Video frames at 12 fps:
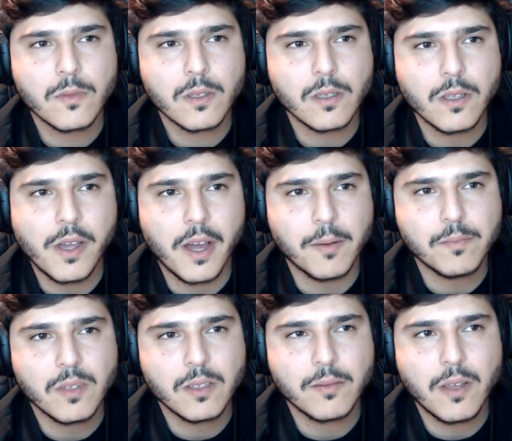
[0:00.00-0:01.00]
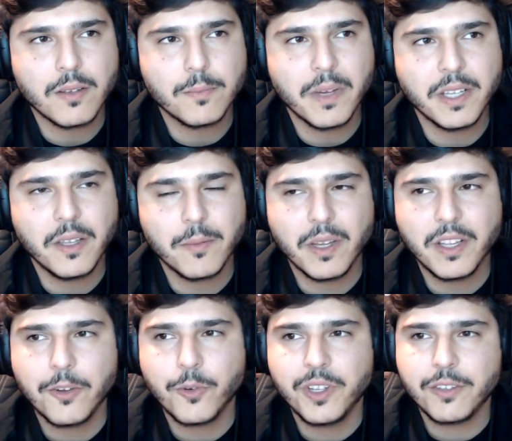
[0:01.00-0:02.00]
Yeah, there are
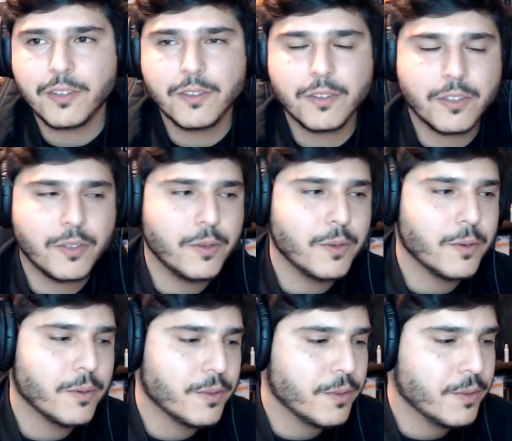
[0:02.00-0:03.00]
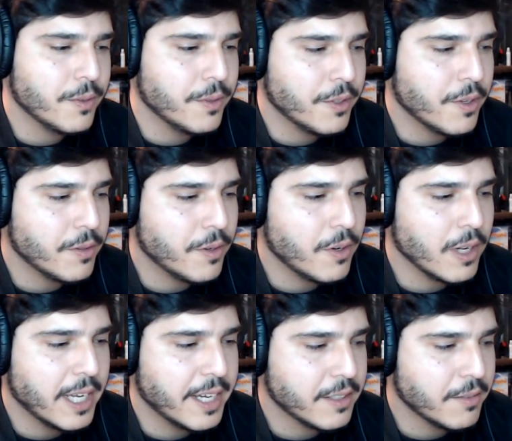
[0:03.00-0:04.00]
many reasons to
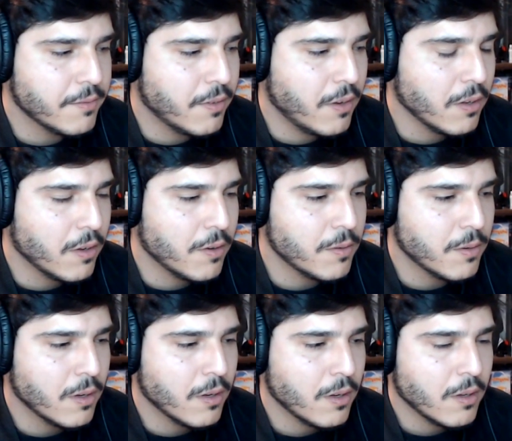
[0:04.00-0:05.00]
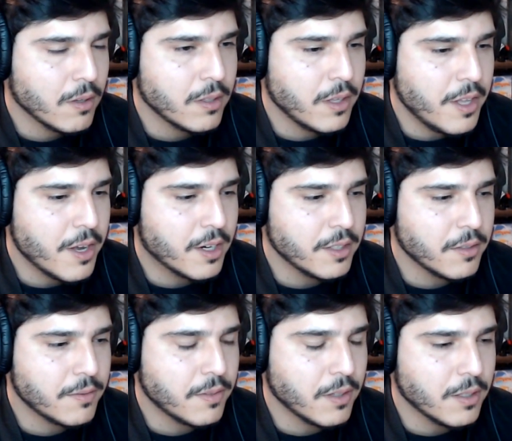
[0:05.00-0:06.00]
collect and follow the art
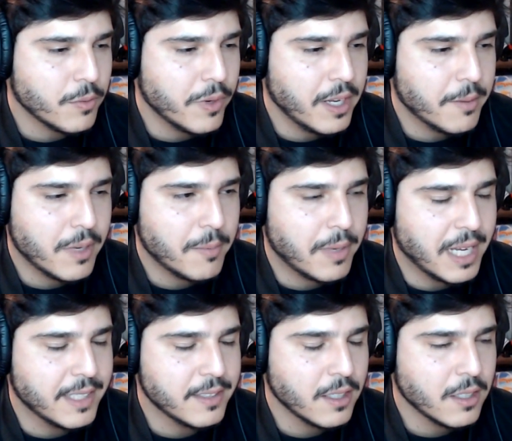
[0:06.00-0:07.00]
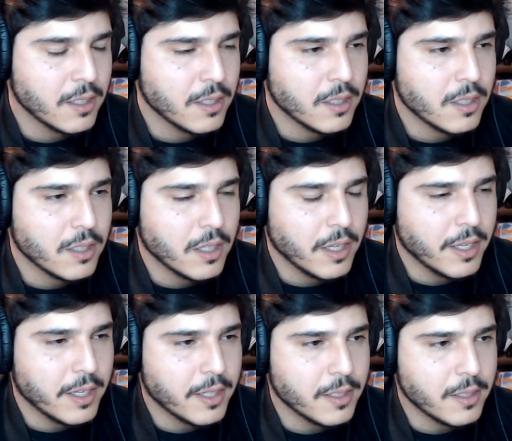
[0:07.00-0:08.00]
of William Mapan.
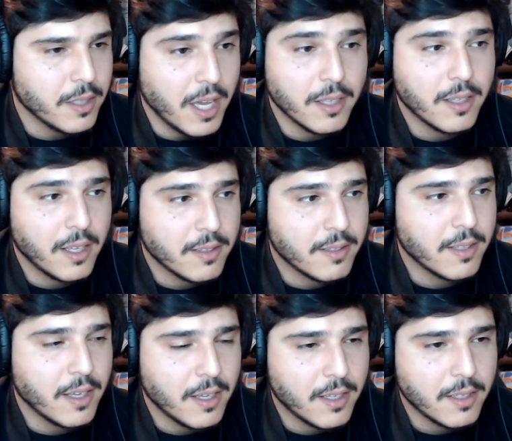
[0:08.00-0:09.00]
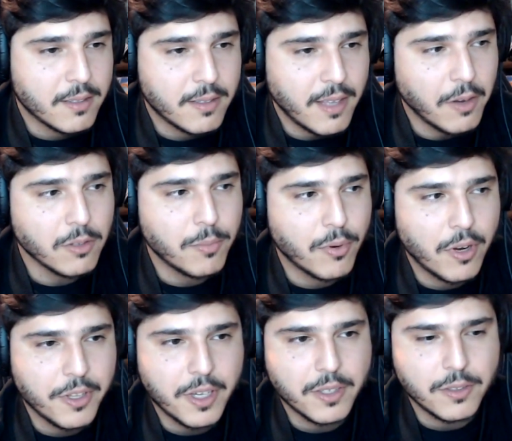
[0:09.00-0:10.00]
And yeah, that's a second
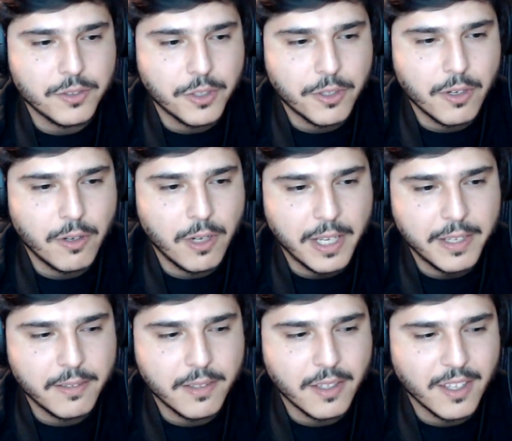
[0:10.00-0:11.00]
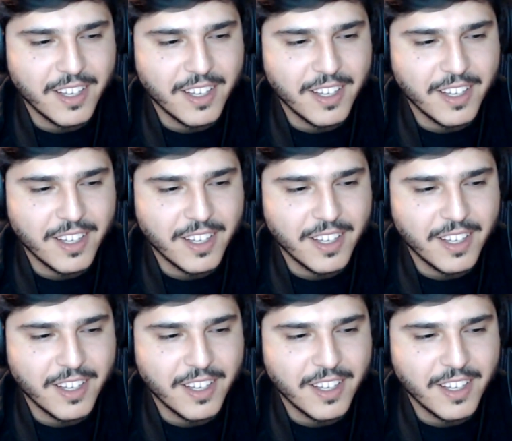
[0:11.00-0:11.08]
project on your list.